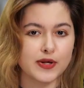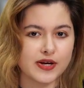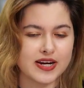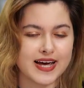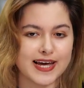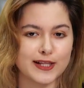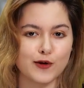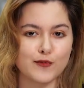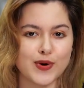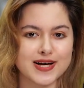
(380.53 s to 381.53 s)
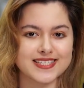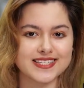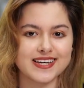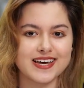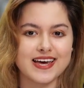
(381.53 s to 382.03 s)
billionaire Elon
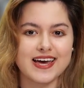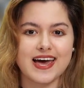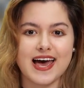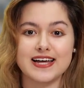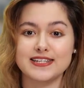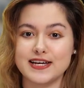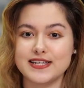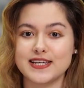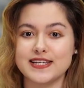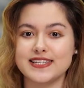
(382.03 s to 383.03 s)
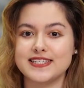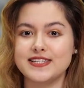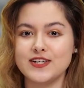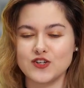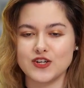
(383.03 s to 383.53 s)
Musk and his
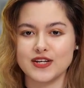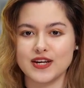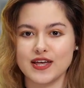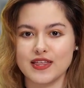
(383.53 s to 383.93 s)
decision